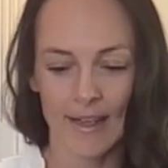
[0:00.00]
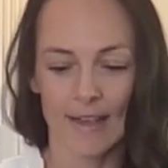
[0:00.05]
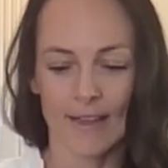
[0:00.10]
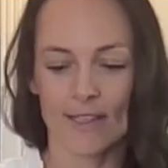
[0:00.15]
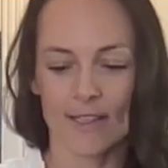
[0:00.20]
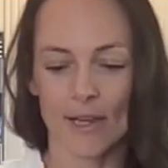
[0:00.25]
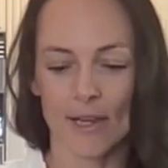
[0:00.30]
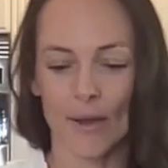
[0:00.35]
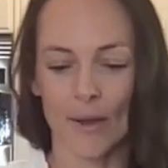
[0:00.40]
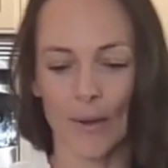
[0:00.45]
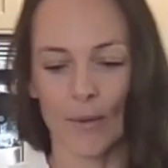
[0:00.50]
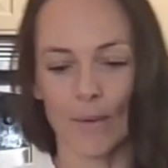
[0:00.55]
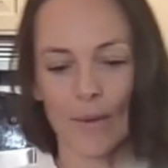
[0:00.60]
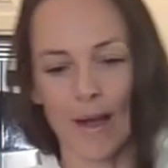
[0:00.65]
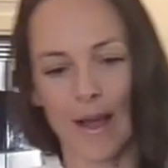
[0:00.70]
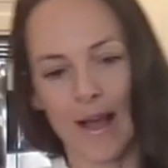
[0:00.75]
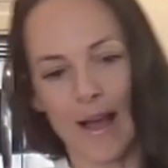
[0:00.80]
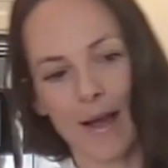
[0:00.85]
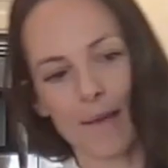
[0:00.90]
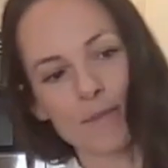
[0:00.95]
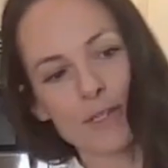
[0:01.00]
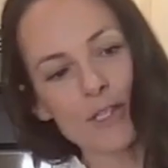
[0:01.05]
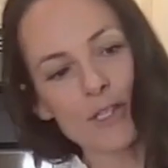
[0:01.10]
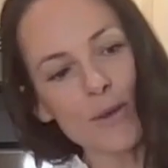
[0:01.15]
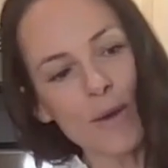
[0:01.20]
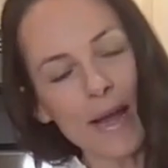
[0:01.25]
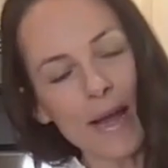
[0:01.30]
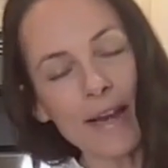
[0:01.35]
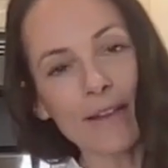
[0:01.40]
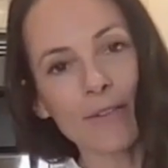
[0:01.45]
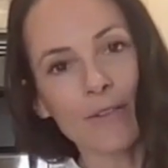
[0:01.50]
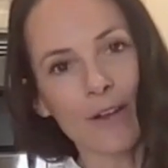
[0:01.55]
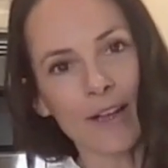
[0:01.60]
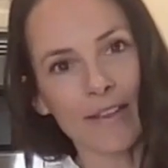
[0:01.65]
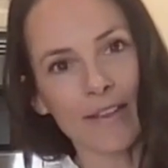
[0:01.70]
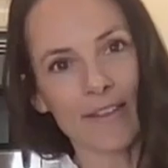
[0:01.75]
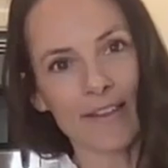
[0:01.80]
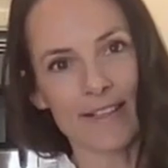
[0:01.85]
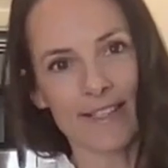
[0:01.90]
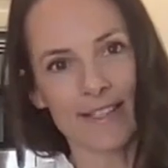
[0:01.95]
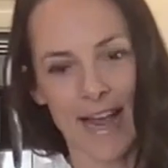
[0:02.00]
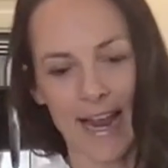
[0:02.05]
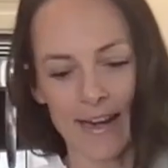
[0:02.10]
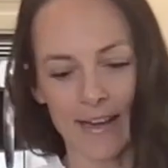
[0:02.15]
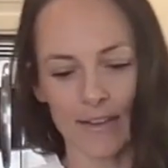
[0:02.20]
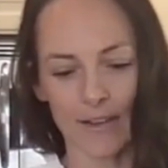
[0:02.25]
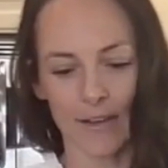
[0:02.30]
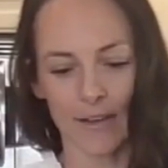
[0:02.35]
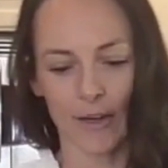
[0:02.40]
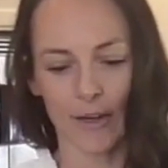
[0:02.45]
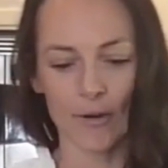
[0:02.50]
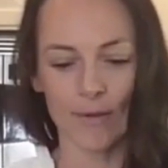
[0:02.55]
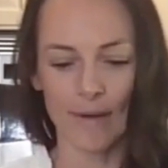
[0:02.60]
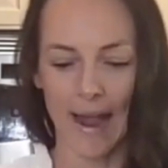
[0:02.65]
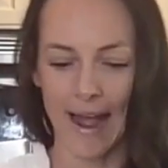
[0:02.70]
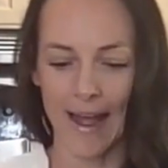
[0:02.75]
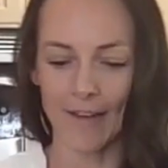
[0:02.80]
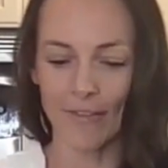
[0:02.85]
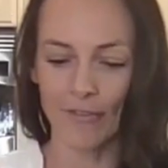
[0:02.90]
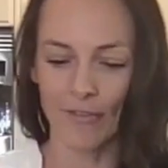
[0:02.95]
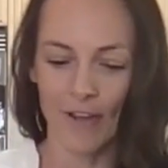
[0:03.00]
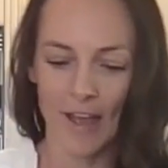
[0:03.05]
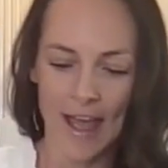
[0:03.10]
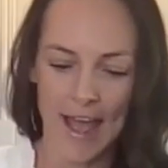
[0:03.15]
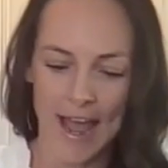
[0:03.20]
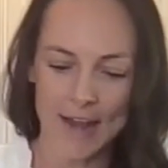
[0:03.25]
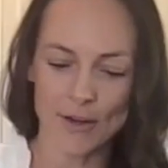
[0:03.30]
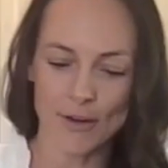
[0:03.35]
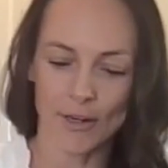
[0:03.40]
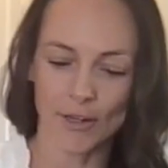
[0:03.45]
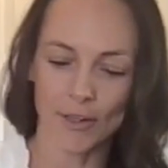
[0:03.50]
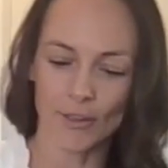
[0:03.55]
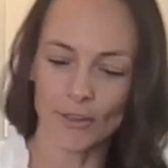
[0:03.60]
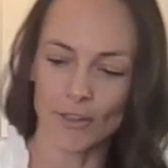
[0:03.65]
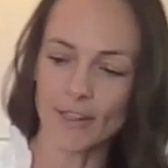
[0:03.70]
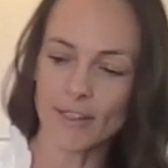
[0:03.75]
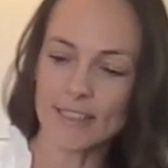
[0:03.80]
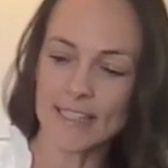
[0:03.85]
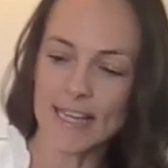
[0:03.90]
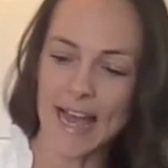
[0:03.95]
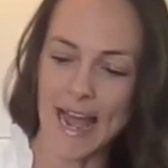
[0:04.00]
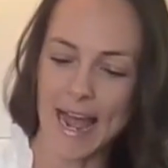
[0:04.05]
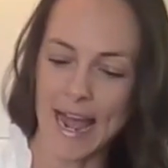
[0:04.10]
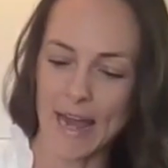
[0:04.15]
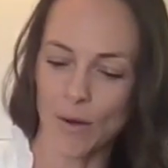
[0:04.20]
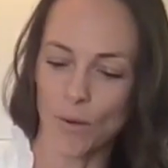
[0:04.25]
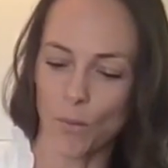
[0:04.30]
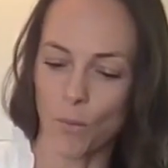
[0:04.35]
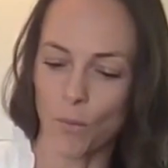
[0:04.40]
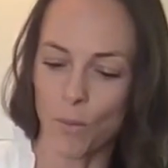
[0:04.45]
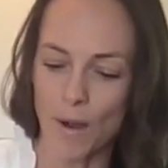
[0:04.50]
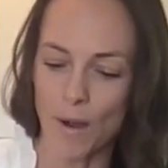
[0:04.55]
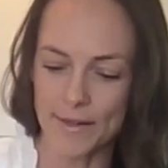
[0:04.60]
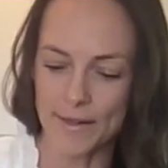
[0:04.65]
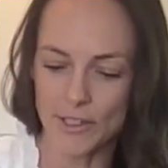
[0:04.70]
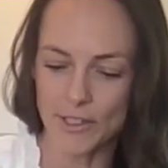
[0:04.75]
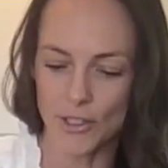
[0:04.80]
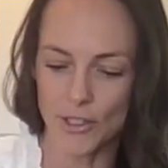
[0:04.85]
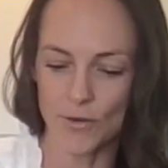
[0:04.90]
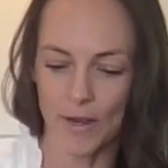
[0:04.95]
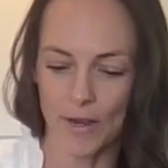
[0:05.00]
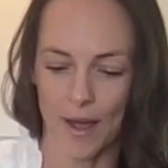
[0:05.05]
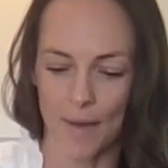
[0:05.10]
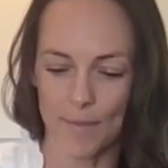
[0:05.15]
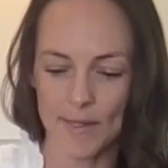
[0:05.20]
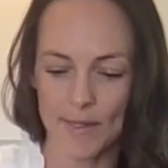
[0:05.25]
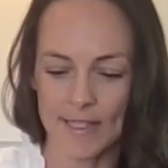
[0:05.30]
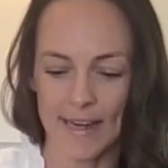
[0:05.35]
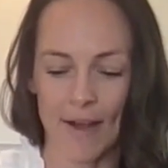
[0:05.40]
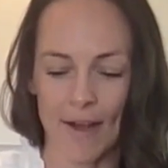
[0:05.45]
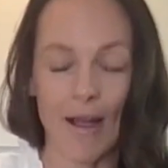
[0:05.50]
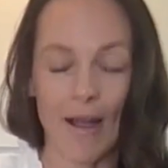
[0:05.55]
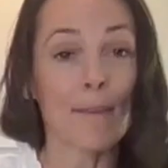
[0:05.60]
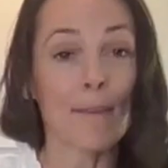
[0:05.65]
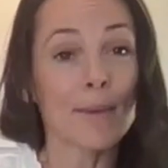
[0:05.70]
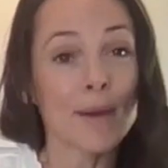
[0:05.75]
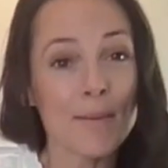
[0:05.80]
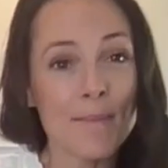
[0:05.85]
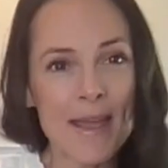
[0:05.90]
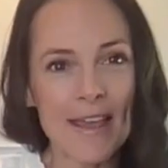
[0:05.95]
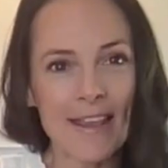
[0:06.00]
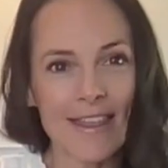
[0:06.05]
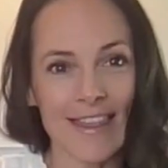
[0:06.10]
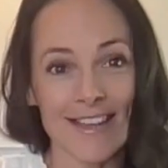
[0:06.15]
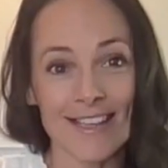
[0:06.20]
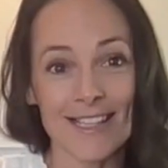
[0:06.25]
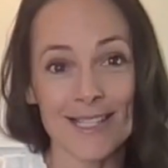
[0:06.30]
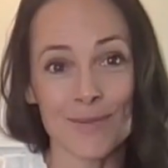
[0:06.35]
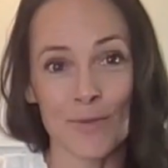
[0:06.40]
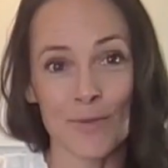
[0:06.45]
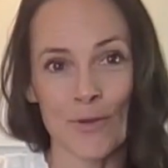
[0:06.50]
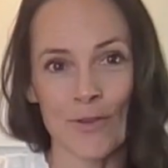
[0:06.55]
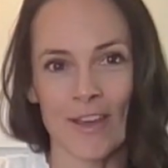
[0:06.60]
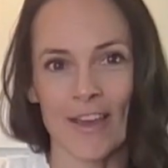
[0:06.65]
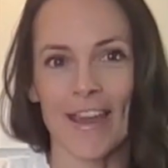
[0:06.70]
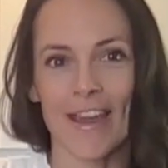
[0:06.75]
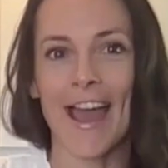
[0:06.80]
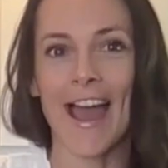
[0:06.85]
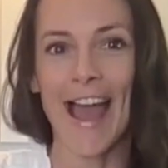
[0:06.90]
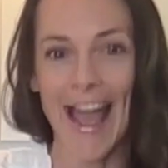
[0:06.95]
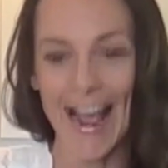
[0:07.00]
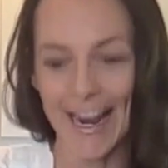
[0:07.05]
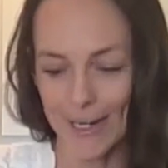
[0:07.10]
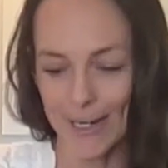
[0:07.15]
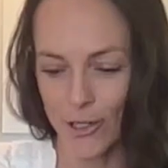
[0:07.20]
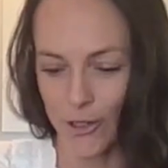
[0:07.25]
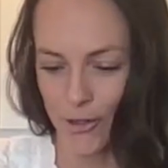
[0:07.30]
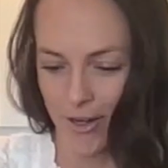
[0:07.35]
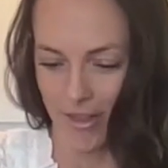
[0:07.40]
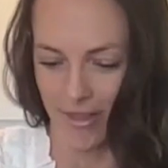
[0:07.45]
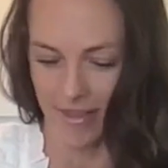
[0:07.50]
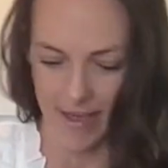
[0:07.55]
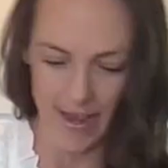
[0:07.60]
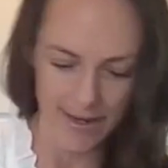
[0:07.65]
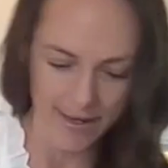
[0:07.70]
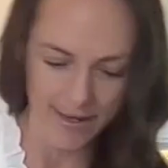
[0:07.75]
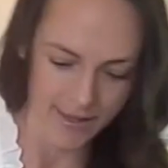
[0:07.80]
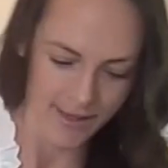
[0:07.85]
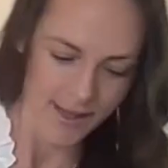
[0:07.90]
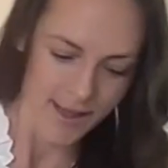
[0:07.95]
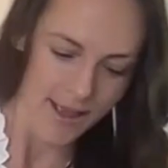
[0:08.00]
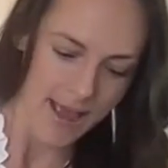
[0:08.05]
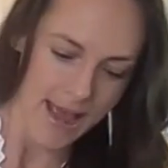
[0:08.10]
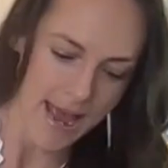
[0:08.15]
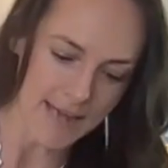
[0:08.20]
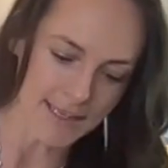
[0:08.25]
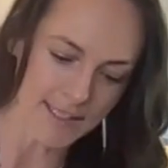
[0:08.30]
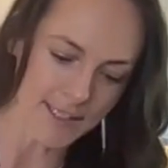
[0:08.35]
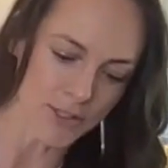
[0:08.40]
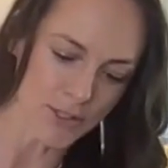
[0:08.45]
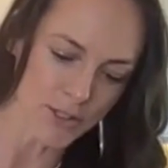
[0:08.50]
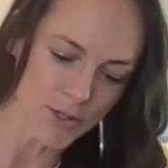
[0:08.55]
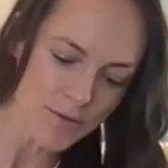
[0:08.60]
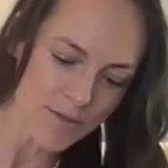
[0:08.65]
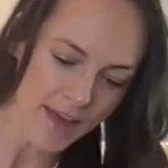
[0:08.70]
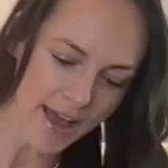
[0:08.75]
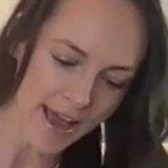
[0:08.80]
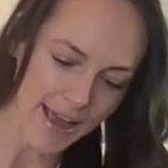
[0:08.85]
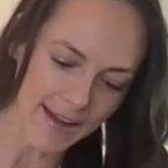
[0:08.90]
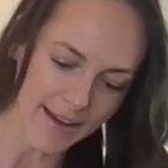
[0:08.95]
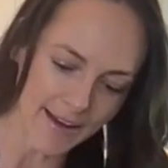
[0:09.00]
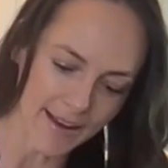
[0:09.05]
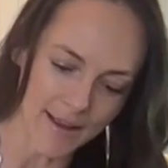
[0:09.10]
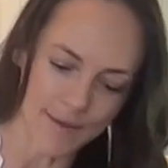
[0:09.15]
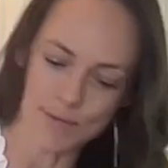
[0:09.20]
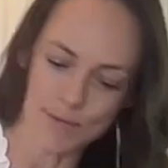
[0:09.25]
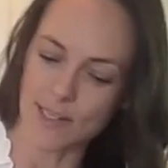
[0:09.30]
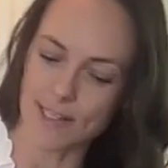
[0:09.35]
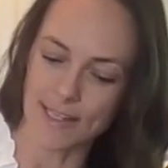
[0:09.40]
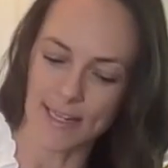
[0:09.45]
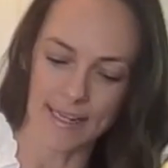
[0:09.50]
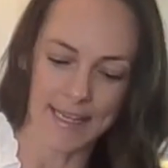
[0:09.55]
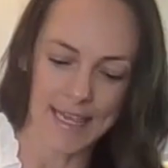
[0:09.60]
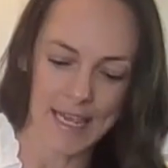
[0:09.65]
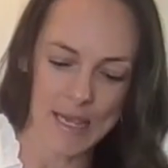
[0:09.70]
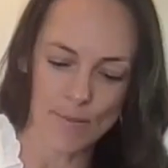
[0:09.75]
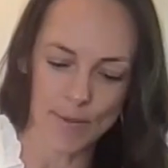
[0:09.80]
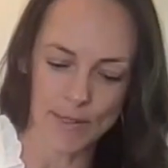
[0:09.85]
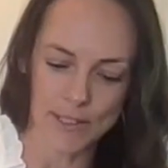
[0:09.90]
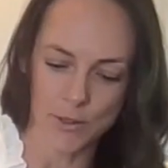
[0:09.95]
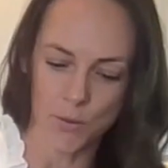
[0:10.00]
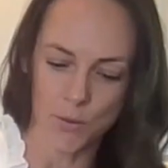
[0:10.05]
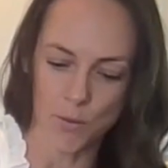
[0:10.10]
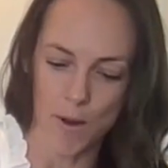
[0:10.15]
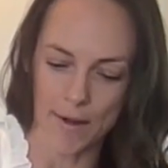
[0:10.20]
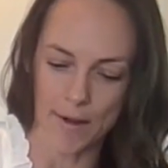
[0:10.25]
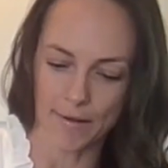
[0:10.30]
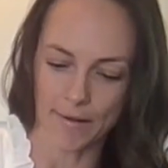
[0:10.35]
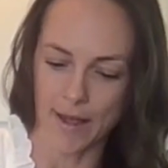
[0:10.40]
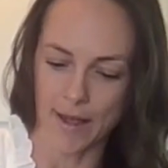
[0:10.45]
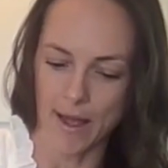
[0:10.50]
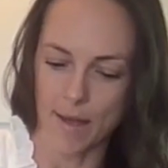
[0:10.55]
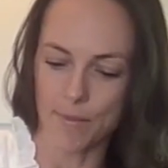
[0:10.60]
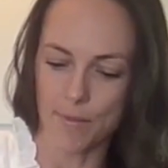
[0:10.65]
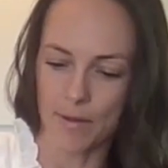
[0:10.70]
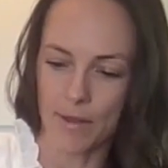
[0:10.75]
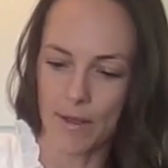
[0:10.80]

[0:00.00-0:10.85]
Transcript: So just go ahead and look at the side of the carafe, and you're going to look to add 1 to 2 cups. Now I'm going to make this smoothie extra thick. And to do that, I'm just going to keep it to 1 cup.